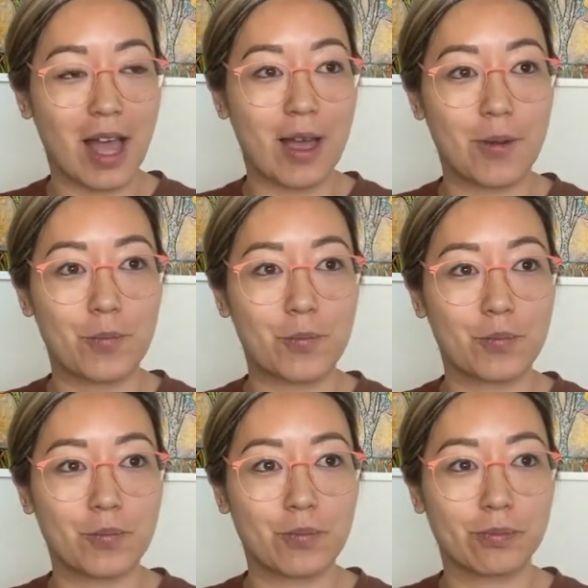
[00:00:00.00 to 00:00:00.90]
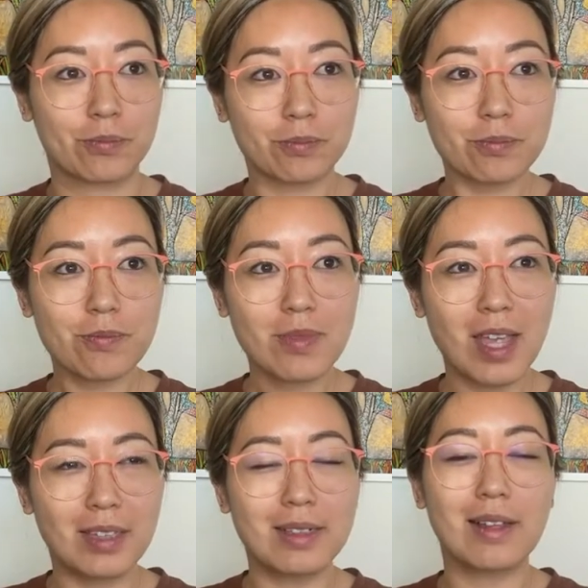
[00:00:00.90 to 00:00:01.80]

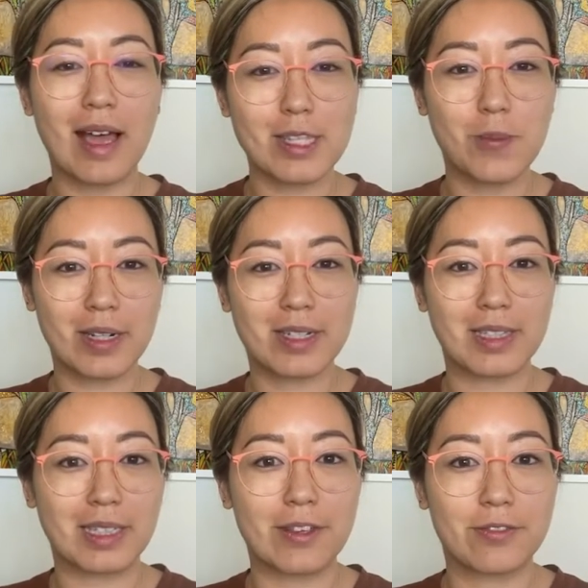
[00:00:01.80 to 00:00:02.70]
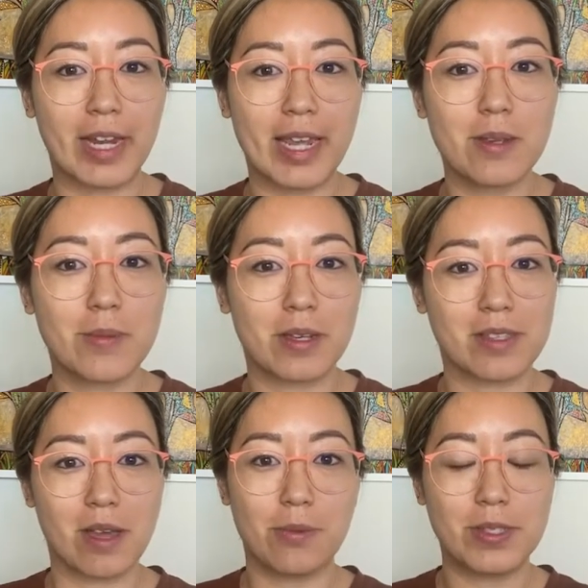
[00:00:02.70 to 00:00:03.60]
aspect to the left knee,
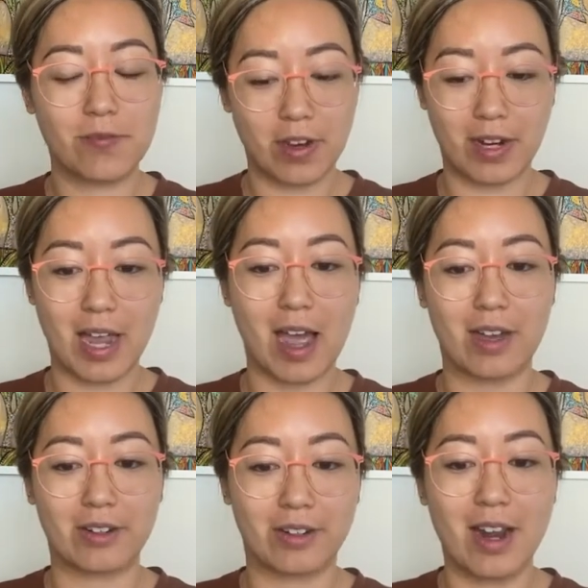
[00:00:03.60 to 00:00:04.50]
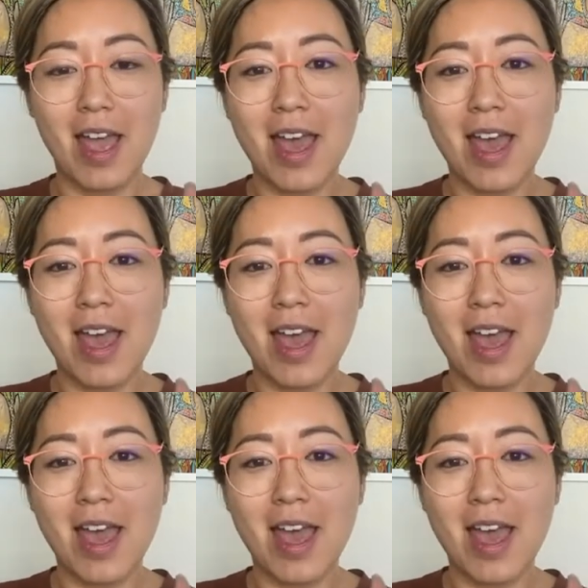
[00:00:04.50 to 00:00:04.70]
because I was very hard on